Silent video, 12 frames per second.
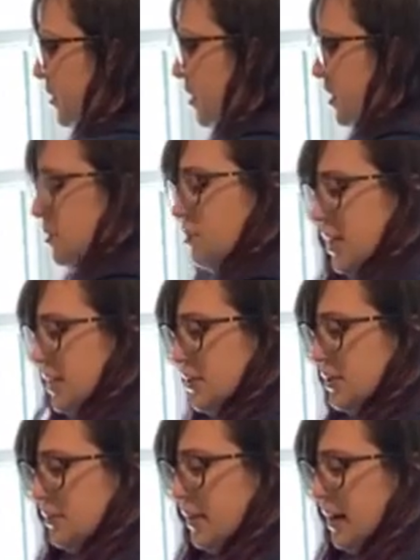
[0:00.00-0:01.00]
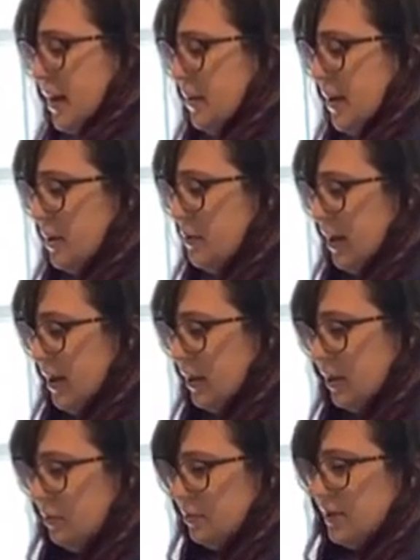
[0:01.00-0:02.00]
cooking utensils right now anyway.
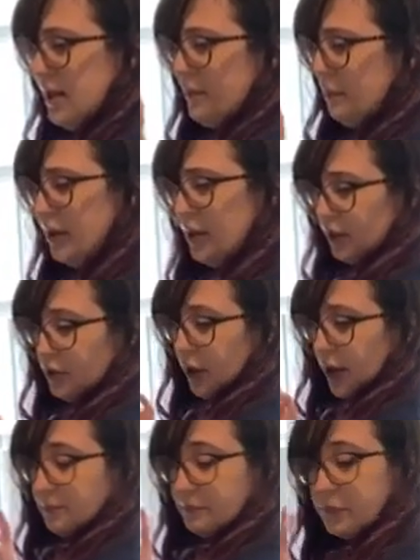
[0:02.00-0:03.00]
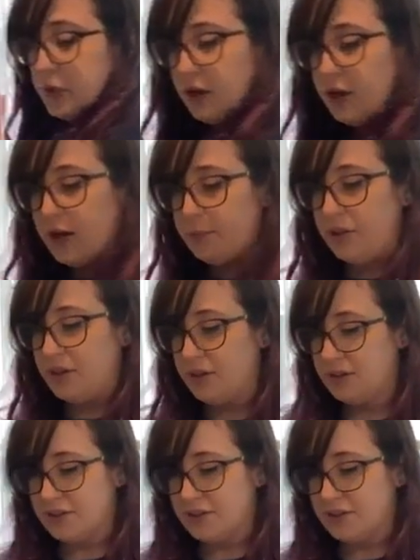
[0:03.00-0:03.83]
What's happening? Okay. Um,